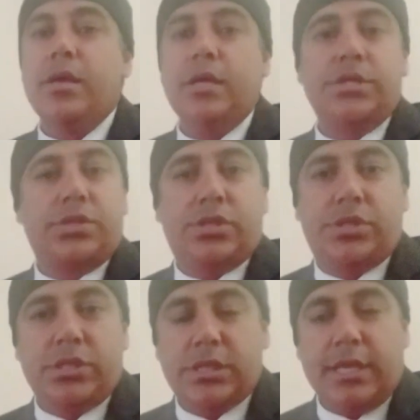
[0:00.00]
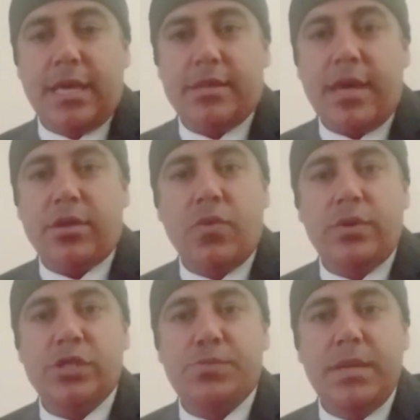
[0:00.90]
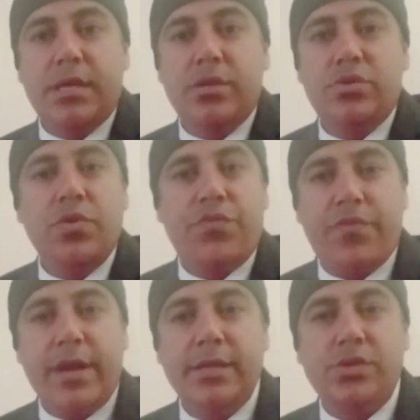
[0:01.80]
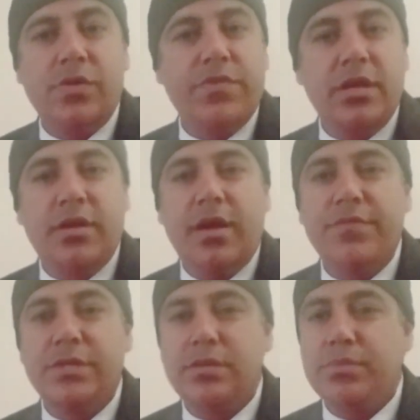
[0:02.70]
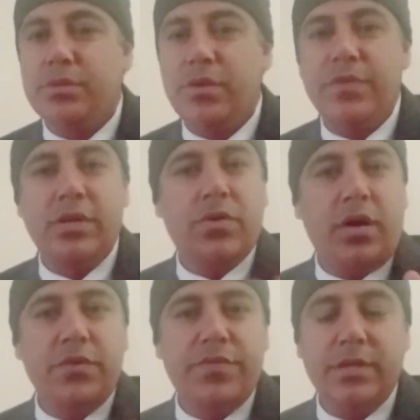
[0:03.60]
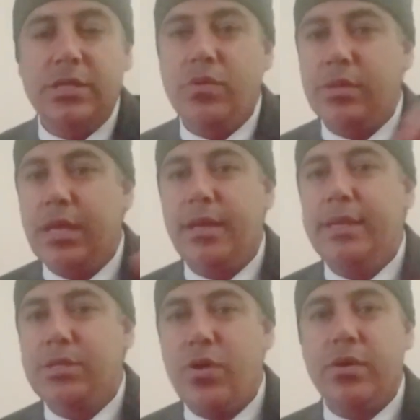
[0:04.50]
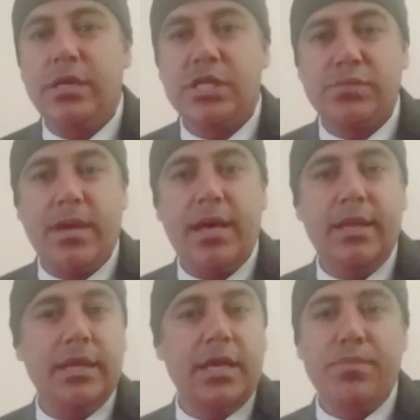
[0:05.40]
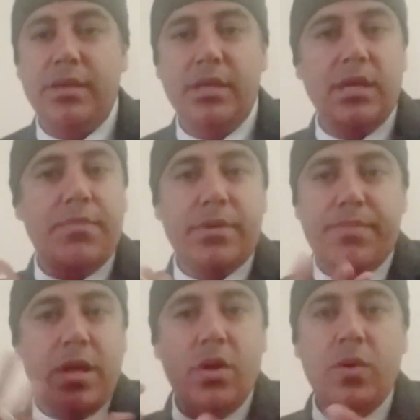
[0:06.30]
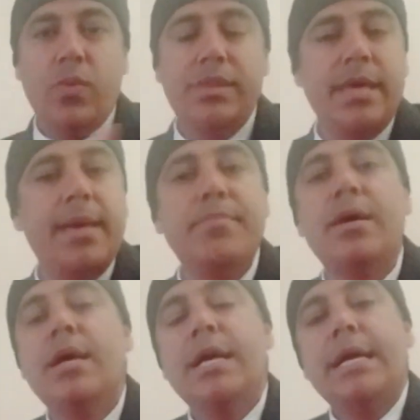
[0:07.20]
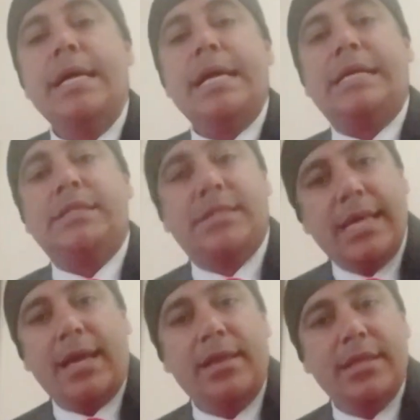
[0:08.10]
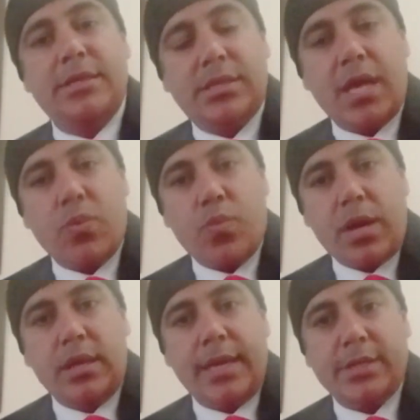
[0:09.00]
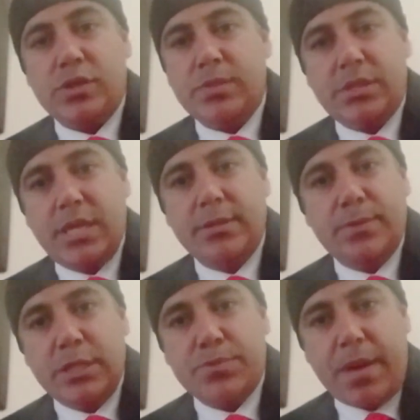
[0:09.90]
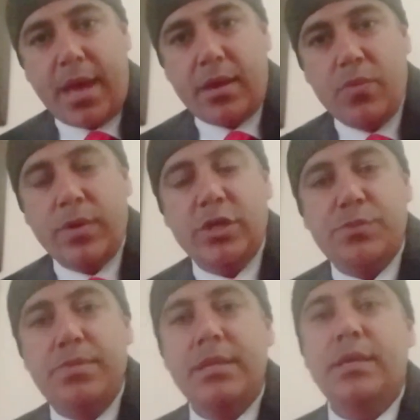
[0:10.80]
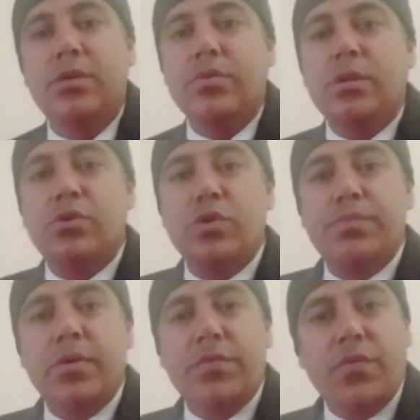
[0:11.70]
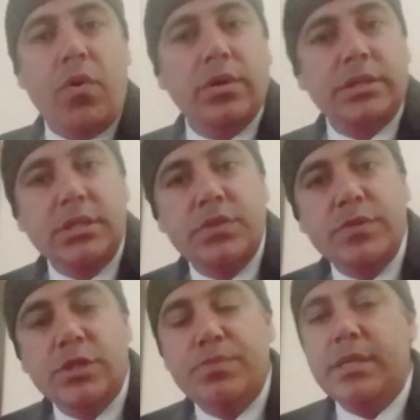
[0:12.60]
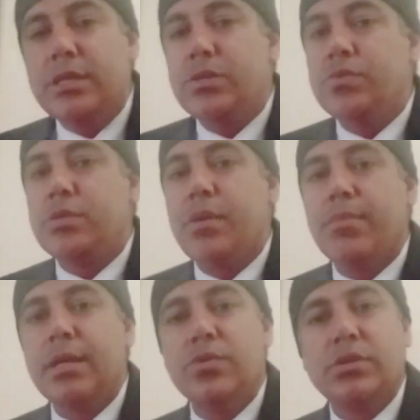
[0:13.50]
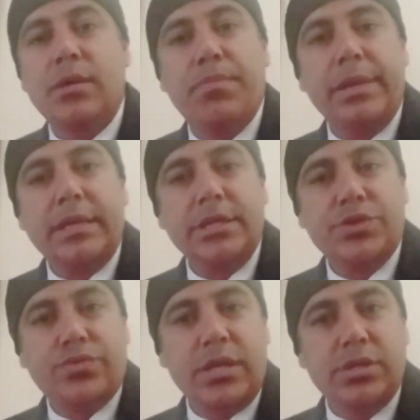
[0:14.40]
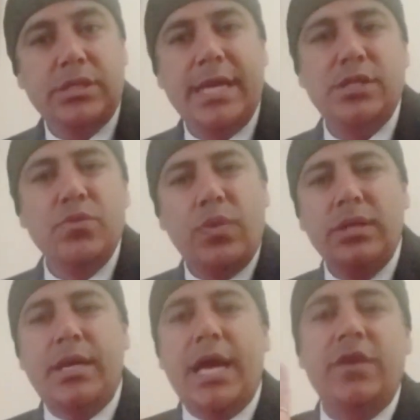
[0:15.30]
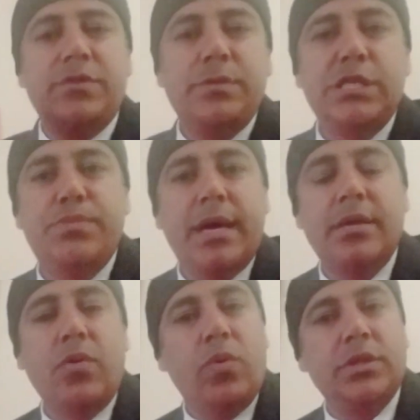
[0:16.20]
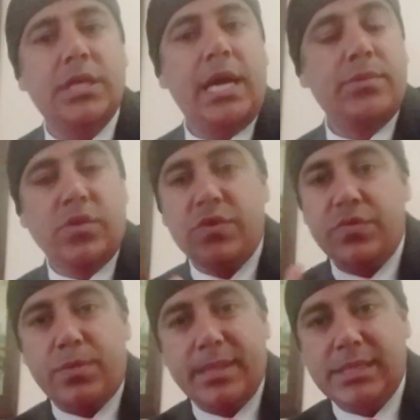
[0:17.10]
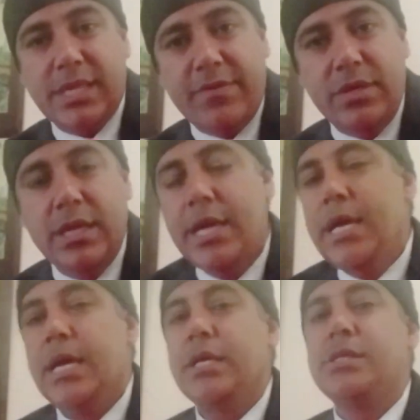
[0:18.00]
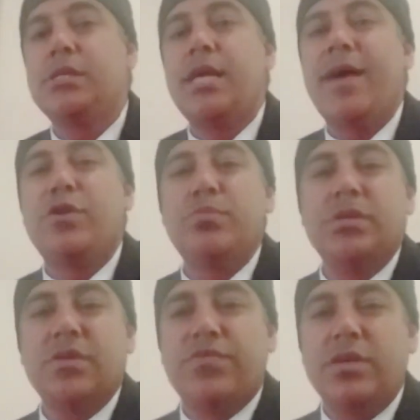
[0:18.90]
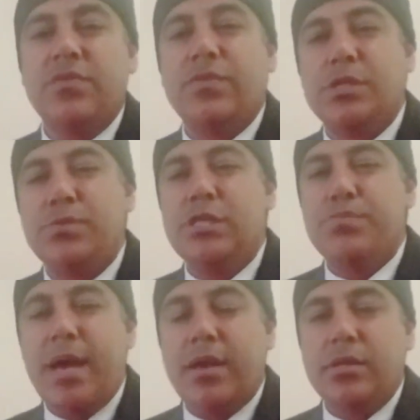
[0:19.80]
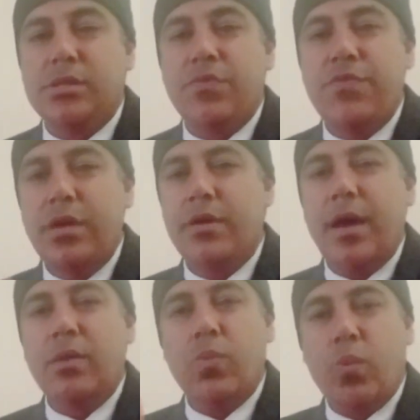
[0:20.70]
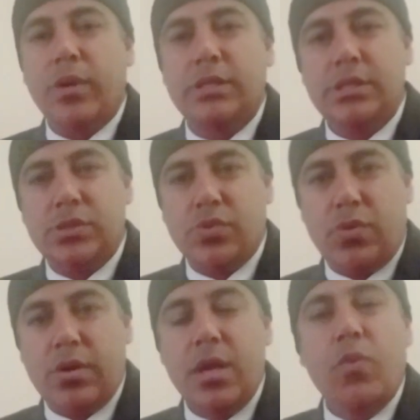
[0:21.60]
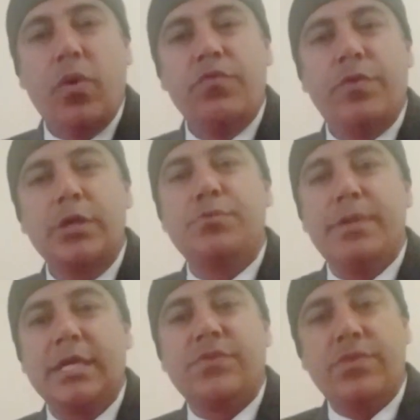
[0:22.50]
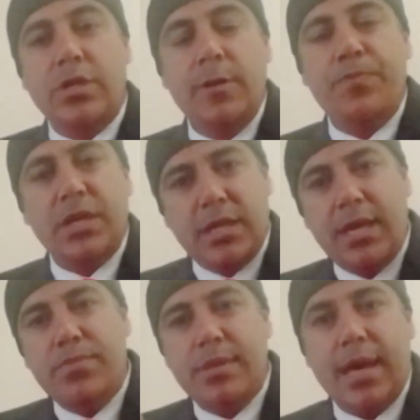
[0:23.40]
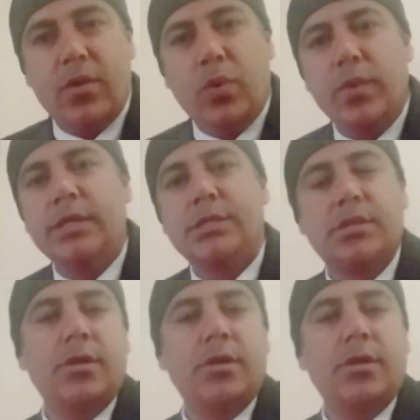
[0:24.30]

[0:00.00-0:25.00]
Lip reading: It's just like that, when you're speaking to your friends, you're very comfortable, you're very confident, you're giggling, talking, smiling, and building up rapport with them. Exactly the same way, it has to be the same speech pattern when you're speaking to the group of audience, when you're speaking to somebody who is completely a stranger. It has to be one kind of speech pattern all the time, 24/7. It doesn't have to be different speech patterns. So figure out what works best for you, and keep that always,